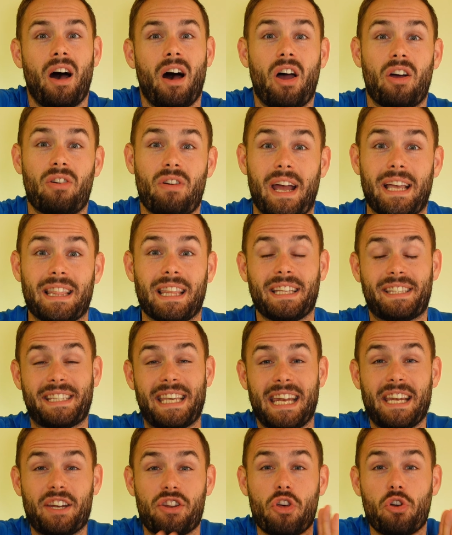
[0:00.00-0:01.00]
All right, let's
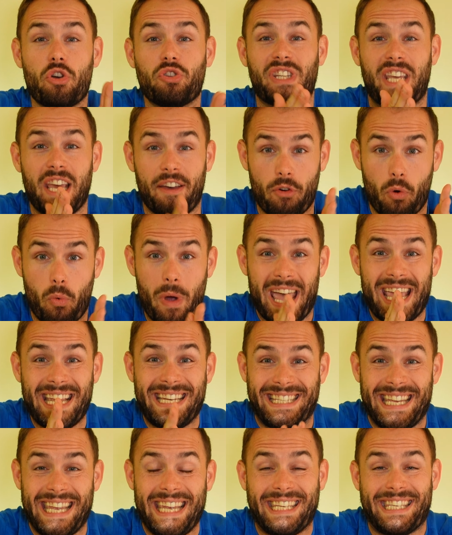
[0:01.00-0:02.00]
get into those giveaway
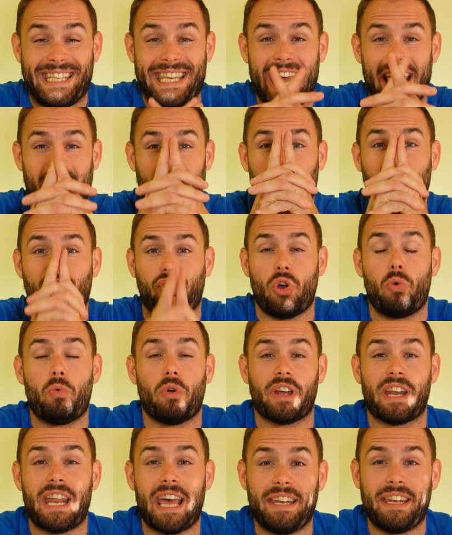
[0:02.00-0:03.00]
details. So
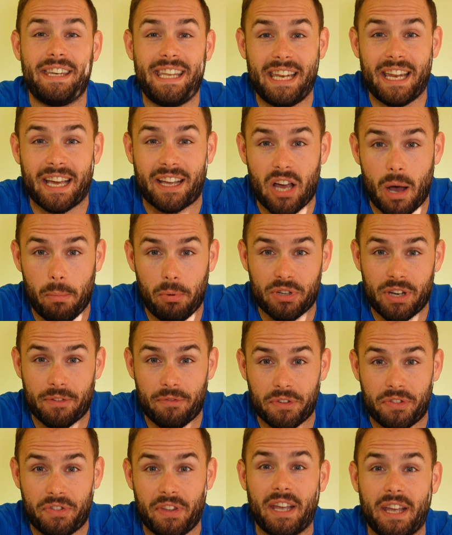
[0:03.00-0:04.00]
we're gonna need a couple
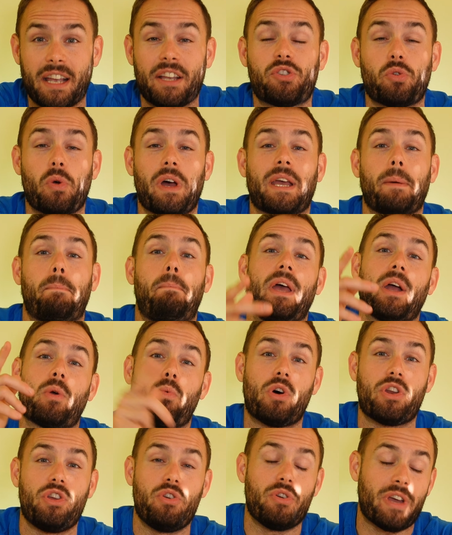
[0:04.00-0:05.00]
different things so I can pick
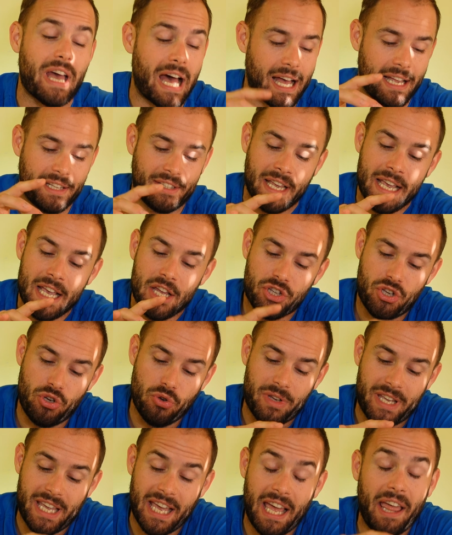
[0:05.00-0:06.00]
one of you guys to
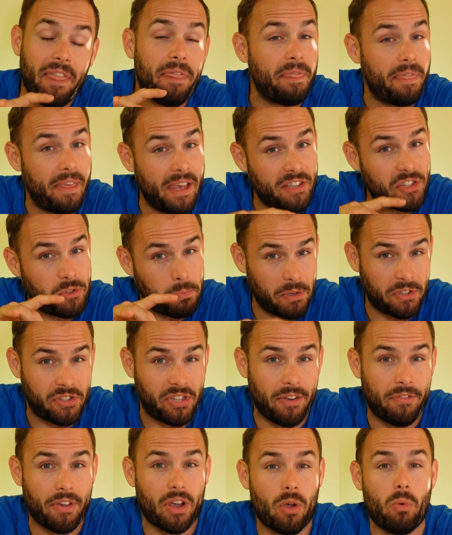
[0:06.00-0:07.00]
get this
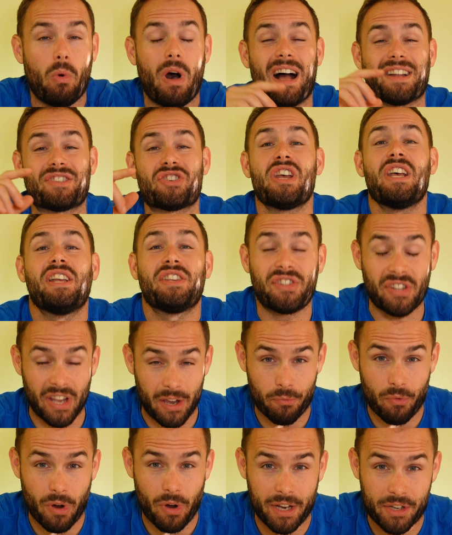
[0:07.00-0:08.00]
specific watch
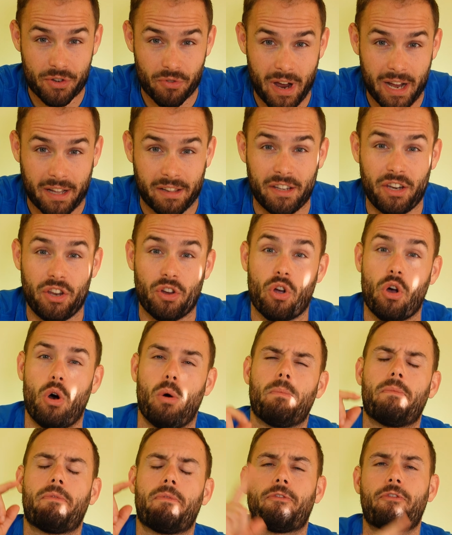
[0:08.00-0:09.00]
sent right directly to your
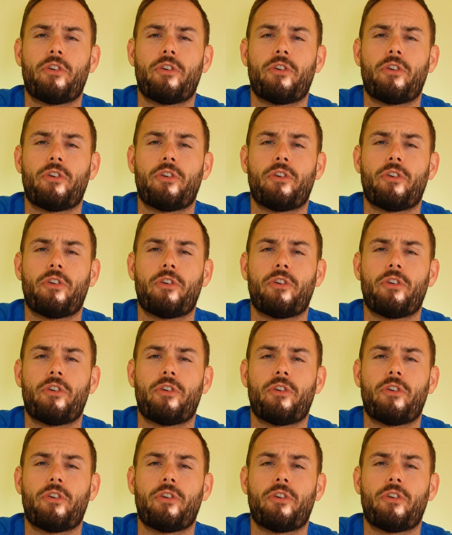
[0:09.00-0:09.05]
home.